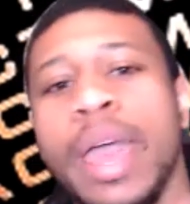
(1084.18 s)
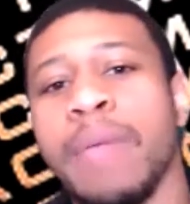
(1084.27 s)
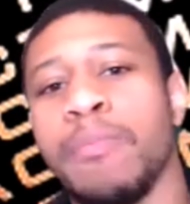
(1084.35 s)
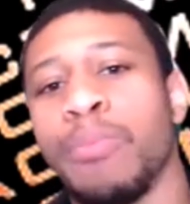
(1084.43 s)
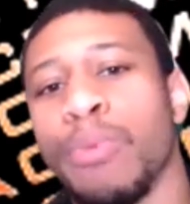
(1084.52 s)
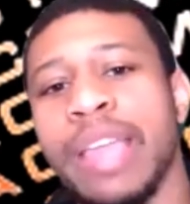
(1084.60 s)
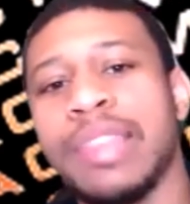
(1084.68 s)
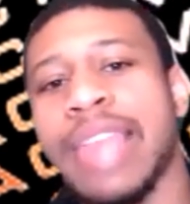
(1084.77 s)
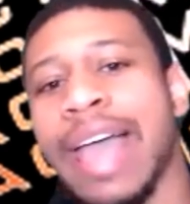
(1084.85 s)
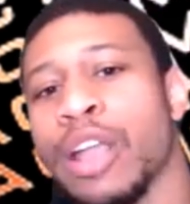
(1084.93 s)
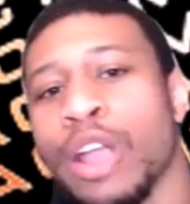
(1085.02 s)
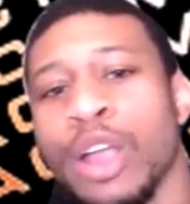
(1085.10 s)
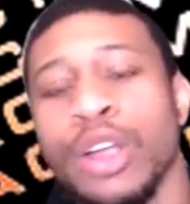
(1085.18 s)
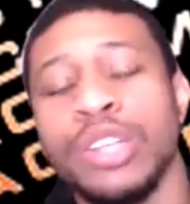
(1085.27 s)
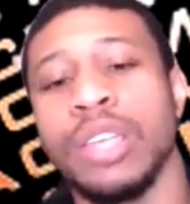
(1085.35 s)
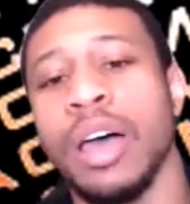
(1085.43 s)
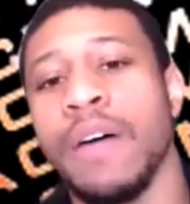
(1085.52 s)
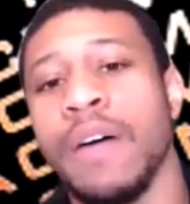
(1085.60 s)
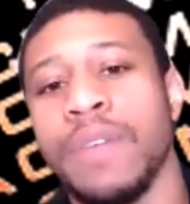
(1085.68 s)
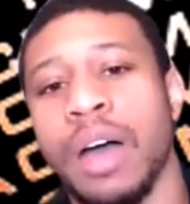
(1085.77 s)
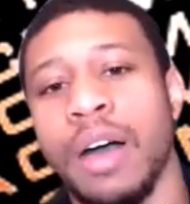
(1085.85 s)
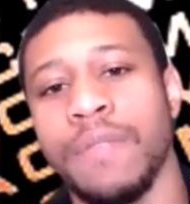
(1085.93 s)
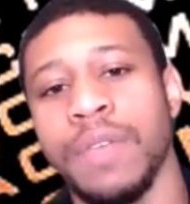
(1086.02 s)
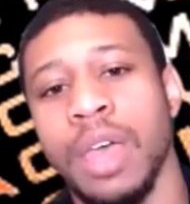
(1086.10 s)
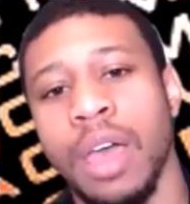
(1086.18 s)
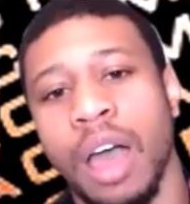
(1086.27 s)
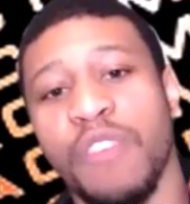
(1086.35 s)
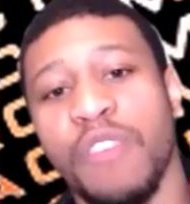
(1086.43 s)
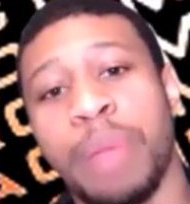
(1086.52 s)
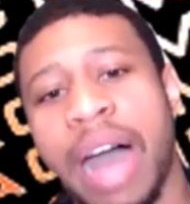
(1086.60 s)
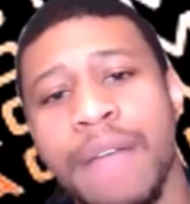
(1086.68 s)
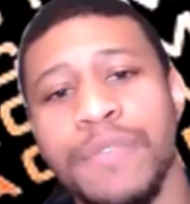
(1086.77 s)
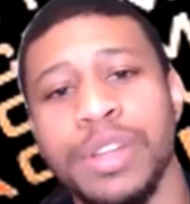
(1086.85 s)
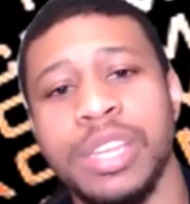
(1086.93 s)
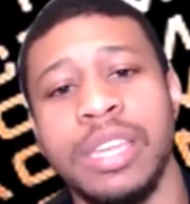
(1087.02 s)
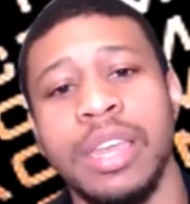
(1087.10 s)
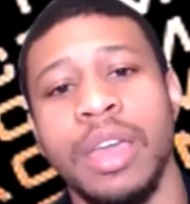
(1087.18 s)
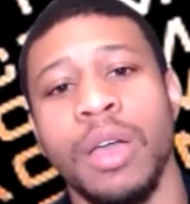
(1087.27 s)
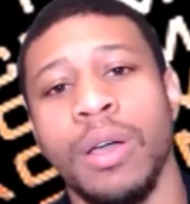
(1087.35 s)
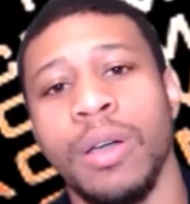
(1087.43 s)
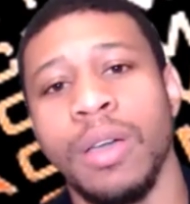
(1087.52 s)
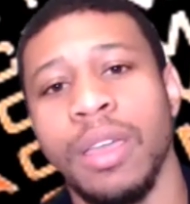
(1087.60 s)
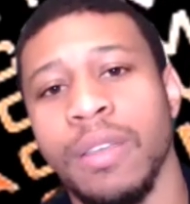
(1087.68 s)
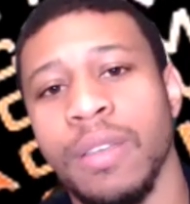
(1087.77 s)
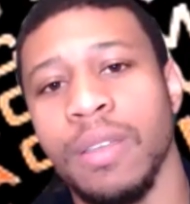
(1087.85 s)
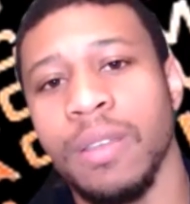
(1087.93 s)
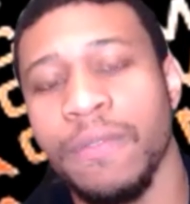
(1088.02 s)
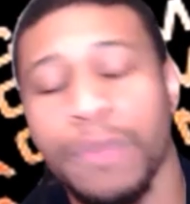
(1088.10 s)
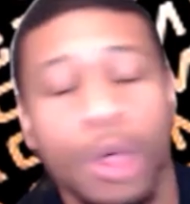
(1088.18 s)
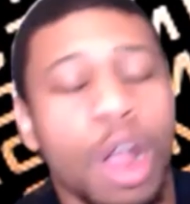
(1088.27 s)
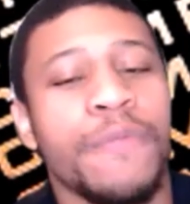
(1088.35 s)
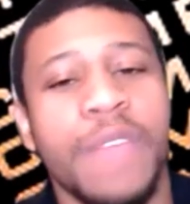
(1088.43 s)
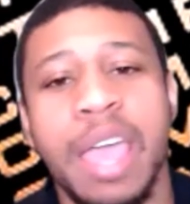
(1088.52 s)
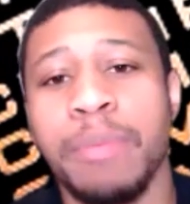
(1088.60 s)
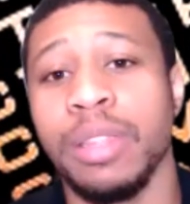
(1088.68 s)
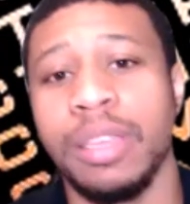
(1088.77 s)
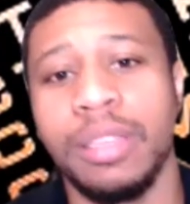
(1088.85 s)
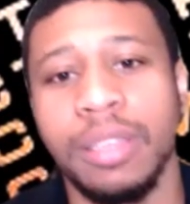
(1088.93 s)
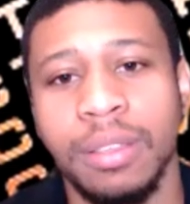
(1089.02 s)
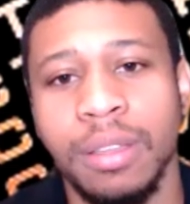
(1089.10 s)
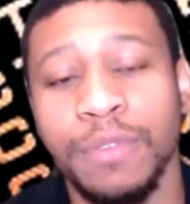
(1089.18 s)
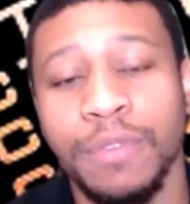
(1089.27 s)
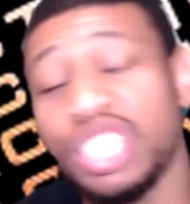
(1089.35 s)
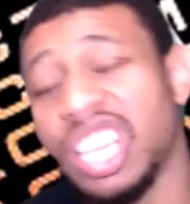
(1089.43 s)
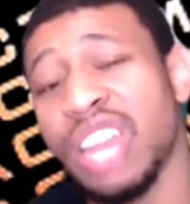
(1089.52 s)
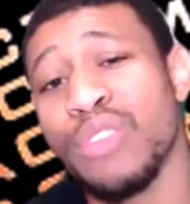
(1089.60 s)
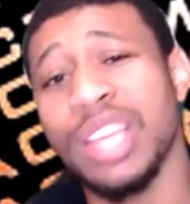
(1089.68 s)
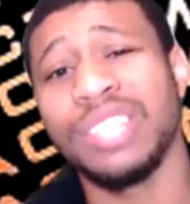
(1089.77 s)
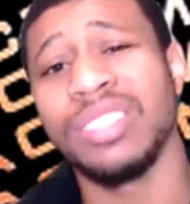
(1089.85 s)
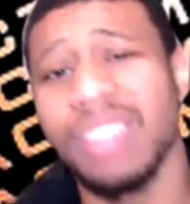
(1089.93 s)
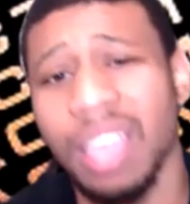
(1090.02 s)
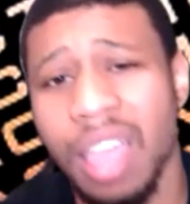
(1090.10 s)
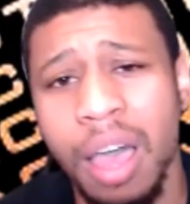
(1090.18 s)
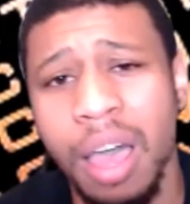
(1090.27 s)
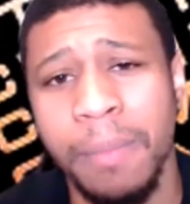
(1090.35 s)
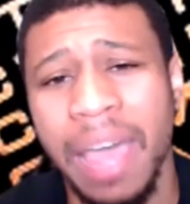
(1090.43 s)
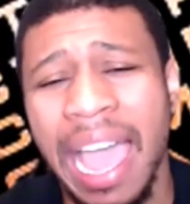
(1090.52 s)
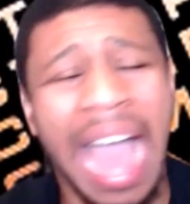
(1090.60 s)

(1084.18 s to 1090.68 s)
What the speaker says: and break that curse of poverty for our family, for generations to come?